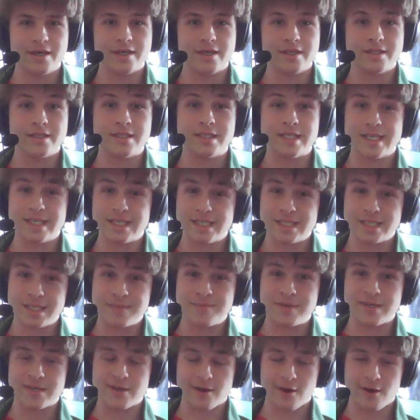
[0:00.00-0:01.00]
D&D
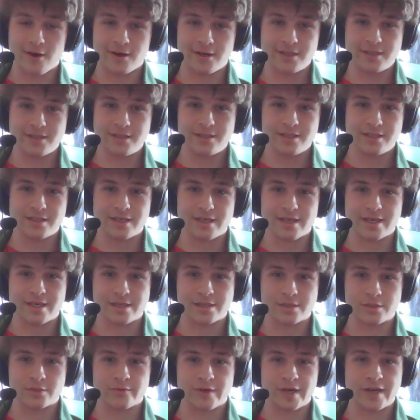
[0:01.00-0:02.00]
Beyond
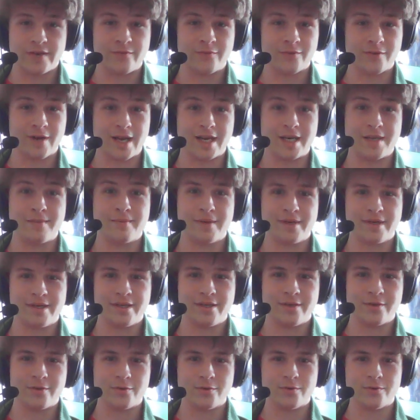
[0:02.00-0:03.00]
is great for anybody
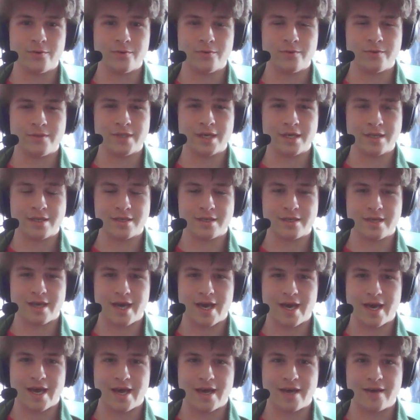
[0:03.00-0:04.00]
who doesn't
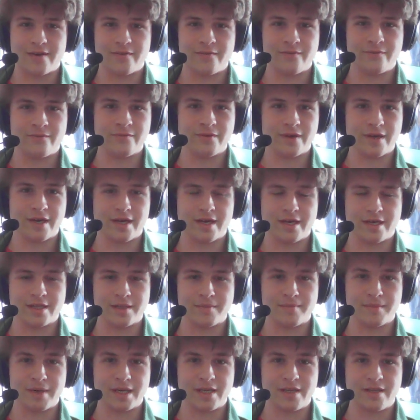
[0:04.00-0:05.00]
have the
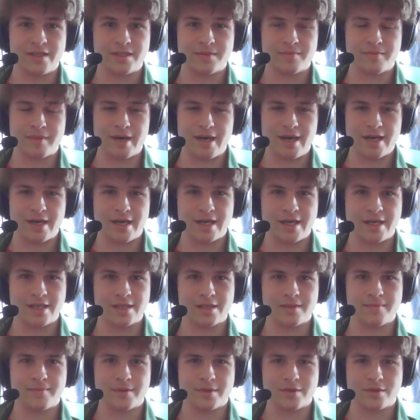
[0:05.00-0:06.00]
money to buy any of
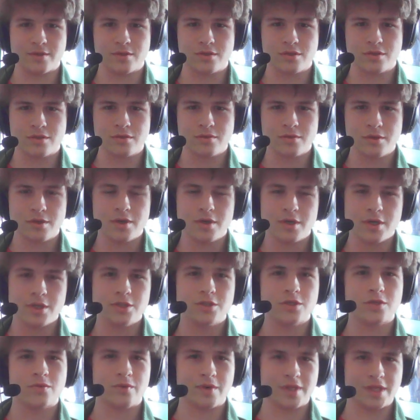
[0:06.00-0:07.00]
the books,
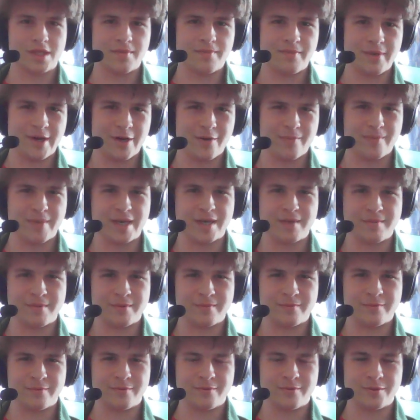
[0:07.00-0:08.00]
just wants the bare
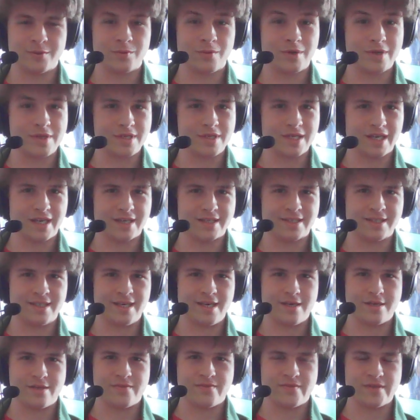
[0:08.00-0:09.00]
minimum rules, wants to get a
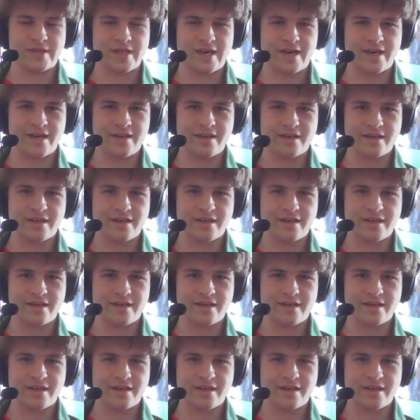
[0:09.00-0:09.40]
taste for that.